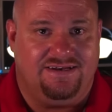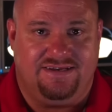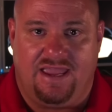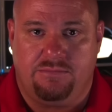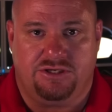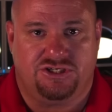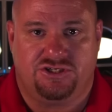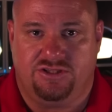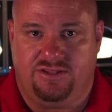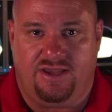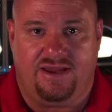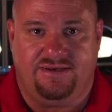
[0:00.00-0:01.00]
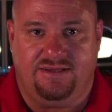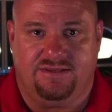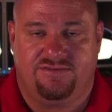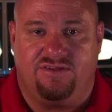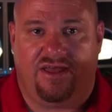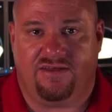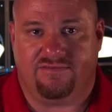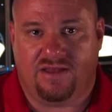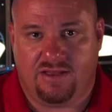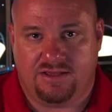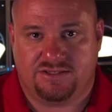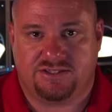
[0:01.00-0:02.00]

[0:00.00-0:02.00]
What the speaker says: damage to the ID itself,